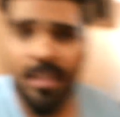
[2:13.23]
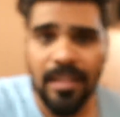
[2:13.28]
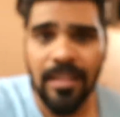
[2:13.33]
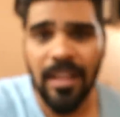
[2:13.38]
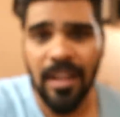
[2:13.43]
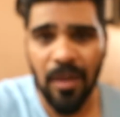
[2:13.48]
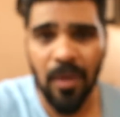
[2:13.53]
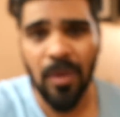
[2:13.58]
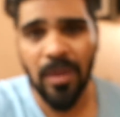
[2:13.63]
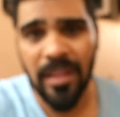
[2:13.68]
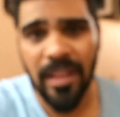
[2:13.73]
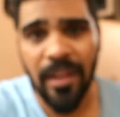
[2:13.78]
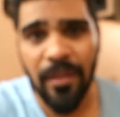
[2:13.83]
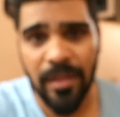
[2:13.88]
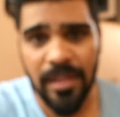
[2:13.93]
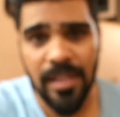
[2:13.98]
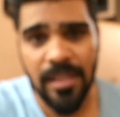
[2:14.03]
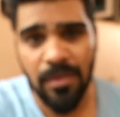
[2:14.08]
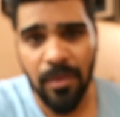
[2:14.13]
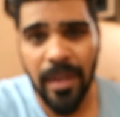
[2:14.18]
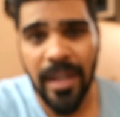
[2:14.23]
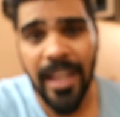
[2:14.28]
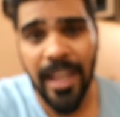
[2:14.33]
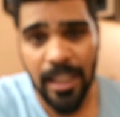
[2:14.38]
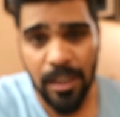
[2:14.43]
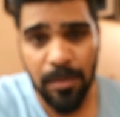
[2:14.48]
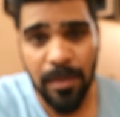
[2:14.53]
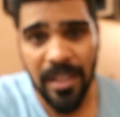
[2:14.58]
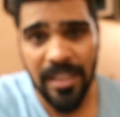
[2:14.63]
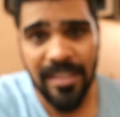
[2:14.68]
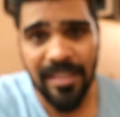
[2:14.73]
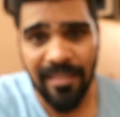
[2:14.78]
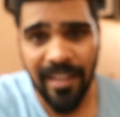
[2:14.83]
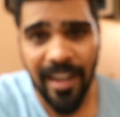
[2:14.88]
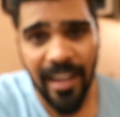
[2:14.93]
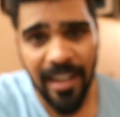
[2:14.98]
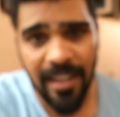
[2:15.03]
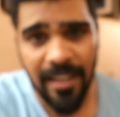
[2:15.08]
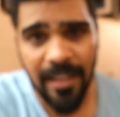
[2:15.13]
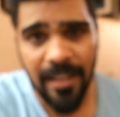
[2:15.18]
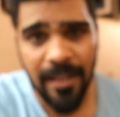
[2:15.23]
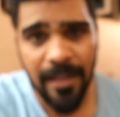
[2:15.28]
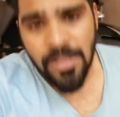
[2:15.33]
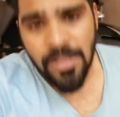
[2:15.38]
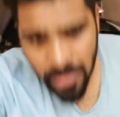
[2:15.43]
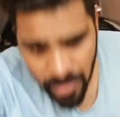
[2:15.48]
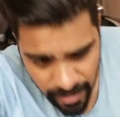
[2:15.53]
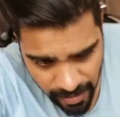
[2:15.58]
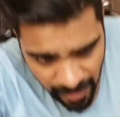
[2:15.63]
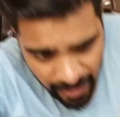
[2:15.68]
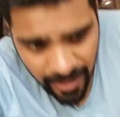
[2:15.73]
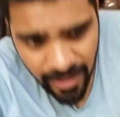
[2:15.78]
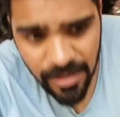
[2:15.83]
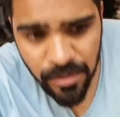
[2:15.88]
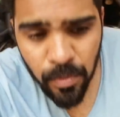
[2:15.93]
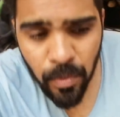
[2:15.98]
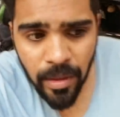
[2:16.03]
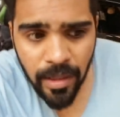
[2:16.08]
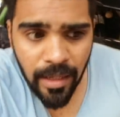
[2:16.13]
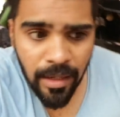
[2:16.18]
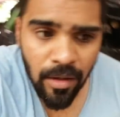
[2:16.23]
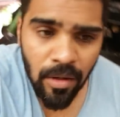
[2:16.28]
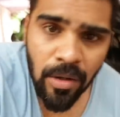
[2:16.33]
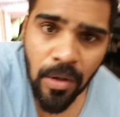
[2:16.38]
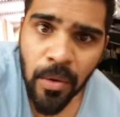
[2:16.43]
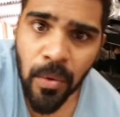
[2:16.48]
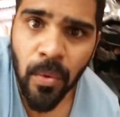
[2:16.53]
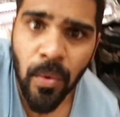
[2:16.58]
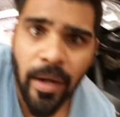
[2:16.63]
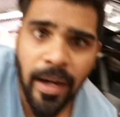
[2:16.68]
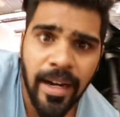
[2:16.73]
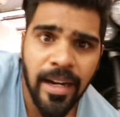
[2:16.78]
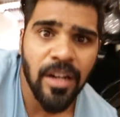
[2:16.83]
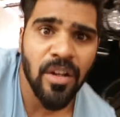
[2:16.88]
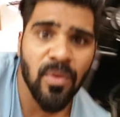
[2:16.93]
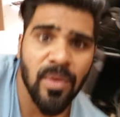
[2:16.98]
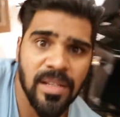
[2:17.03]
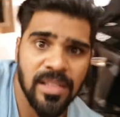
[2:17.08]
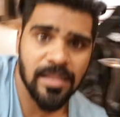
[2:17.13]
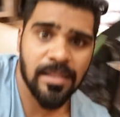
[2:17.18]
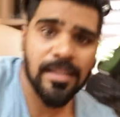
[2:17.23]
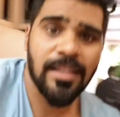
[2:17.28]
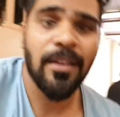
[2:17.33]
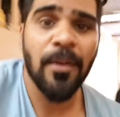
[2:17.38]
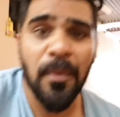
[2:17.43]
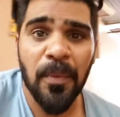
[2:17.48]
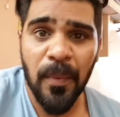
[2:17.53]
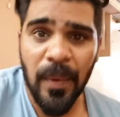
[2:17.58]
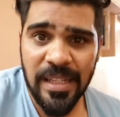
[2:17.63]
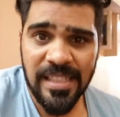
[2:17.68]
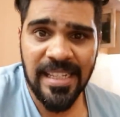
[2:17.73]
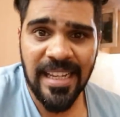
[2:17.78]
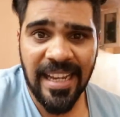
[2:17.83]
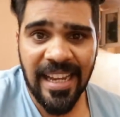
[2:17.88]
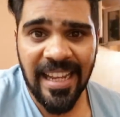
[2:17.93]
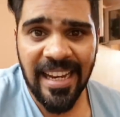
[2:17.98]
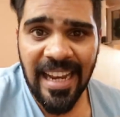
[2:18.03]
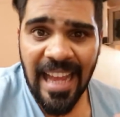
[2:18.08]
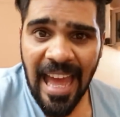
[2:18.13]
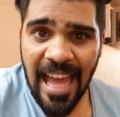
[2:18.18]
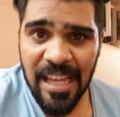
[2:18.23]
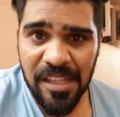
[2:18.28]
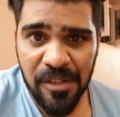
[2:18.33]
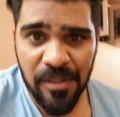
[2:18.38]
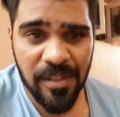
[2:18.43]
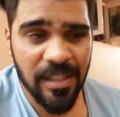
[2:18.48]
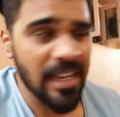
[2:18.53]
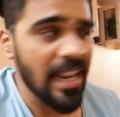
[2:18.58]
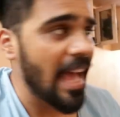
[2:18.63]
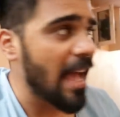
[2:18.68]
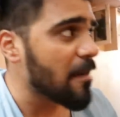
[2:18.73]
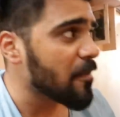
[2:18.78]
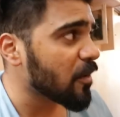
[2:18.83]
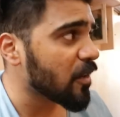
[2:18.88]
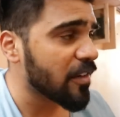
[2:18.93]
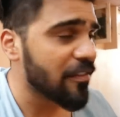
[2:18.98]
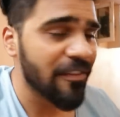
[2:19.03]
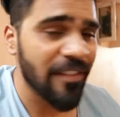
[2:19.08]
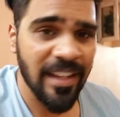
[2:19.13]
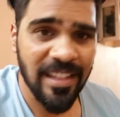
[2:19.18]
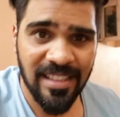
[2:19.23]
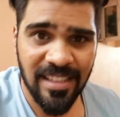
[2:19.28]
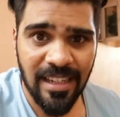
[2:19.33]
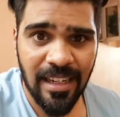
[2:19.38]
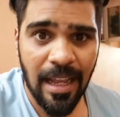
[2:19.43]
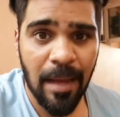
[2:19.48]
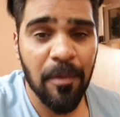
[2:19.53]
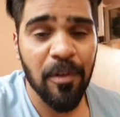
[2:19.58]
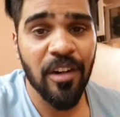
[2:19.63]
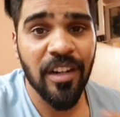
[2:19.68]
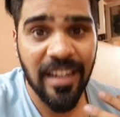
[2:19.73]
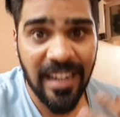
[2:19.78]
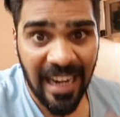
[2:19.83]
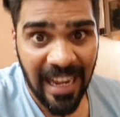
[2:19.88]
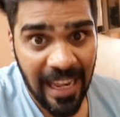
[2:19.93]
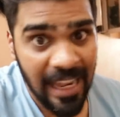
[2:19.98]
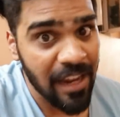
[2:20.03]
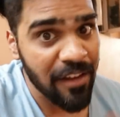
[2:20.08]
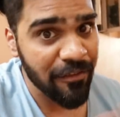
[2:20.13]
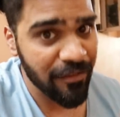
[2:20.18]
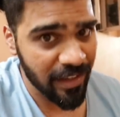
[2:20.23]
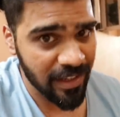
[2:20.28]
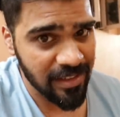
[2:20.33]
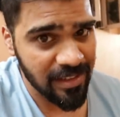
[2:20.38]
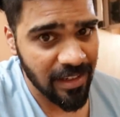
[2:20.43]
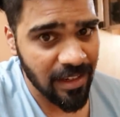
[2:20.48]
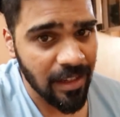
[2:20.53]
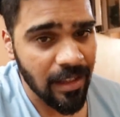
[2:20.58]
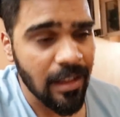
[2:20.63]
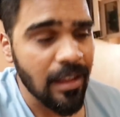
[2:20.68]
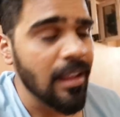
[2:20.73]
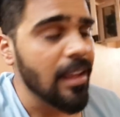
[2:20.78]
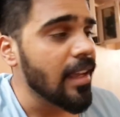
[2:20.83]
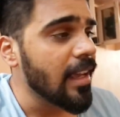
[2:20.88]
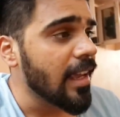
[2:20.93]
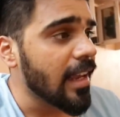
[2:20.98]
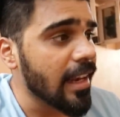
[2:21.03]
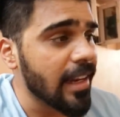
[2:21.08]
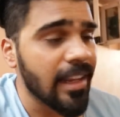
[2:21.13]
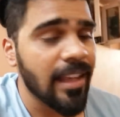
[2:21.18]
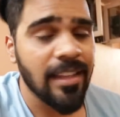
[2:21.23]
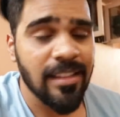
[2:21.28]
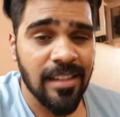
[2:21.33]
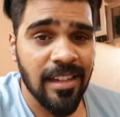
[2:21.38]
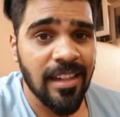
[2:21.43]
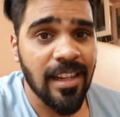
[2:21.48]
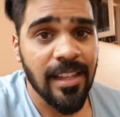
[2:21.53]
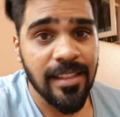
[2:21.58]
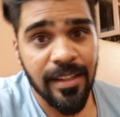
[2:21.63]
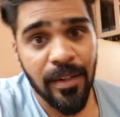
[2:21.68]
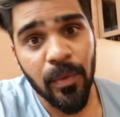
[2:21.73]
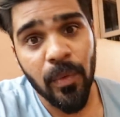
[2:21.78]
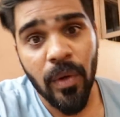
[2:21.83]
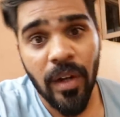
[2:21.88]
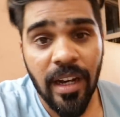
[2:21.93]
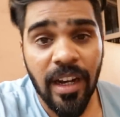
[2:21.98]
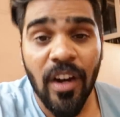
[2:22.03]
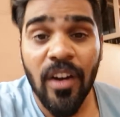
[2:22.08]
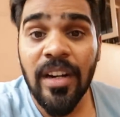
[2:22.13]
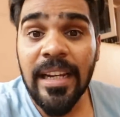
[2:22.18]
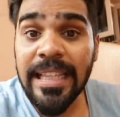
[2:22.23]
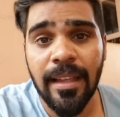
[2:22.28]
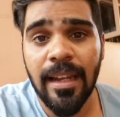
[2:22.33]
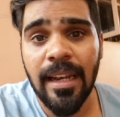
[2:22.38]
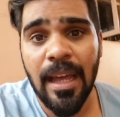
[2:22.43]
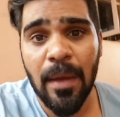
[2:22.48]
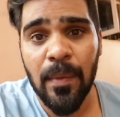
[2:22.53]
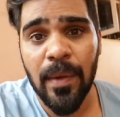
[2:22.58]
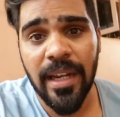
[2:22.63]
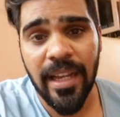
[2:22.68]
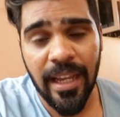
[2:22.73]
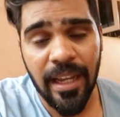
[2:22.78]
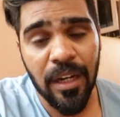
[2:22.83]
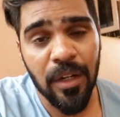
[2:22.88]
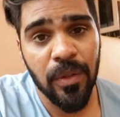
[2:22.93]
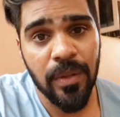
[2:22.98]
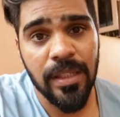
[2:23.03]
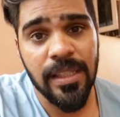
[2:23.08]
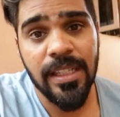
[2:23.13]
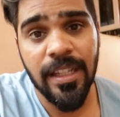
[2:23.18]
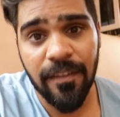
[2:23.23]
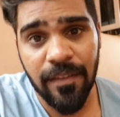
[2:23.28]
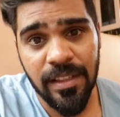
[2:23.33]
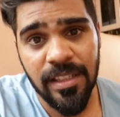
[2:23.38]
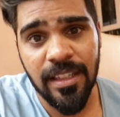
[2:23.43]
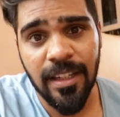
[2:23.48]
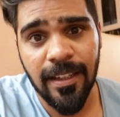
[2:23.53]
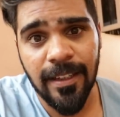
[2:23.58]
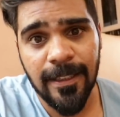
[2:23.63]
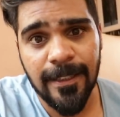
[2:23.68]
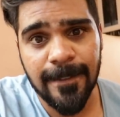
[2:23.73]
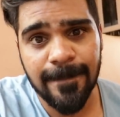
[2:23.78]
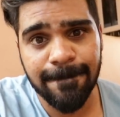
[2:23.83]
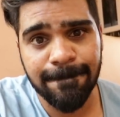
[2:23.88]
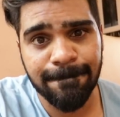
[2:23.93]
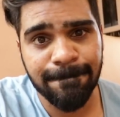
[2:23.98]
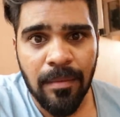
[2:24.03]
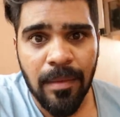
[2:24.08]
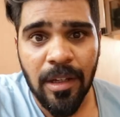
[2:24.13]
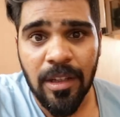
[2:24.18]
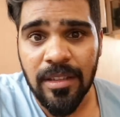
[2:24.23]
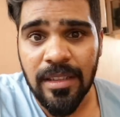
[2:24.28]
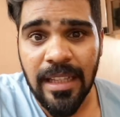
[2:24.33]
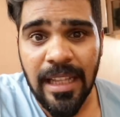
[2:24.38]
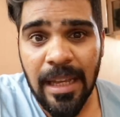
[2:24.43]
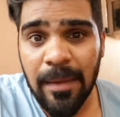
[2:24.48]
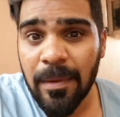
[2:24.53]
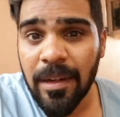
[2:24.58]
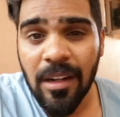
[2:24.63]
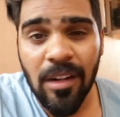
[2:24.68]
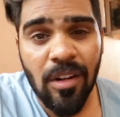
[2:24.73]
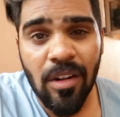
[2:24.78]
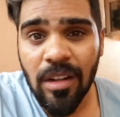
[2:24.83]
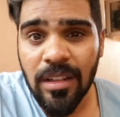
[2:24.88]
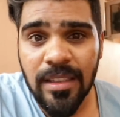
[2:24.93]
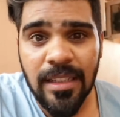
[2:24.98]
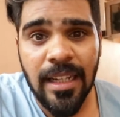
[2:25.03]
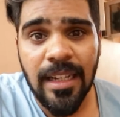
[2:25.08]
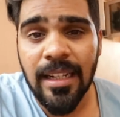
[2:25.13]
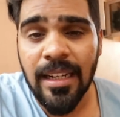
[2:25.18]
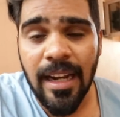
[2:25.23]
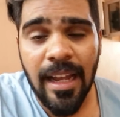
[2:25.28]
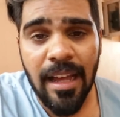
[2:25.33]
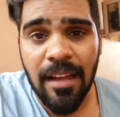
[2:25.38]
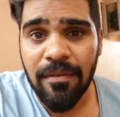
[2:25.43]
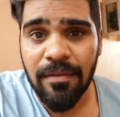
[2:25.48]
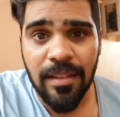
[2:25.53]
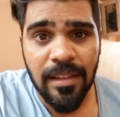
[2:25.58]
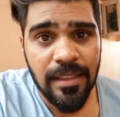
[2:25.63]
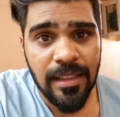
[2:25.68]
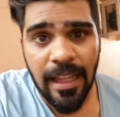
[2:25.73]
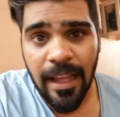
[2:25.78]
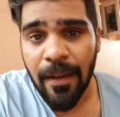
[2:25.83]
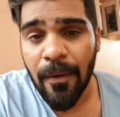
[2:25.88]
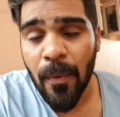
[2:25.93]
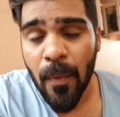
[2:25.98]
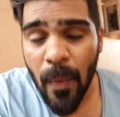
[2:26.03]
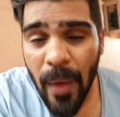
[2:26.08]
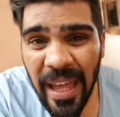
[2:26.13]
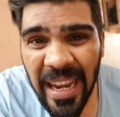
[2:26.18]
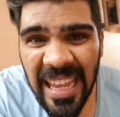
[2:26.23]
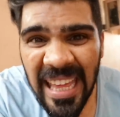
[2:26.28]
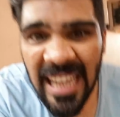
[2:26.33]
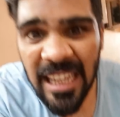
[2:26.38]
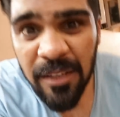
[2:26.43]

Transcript: that whole thing, which is very expensive, right? So yeah guys, what I'm gonna do right now is, once again as usual, I'm gonna fix it. I'm gonna try and fix it. In case it doesn't work out, then I will take it to the service center, because labor costs at Triumph is like very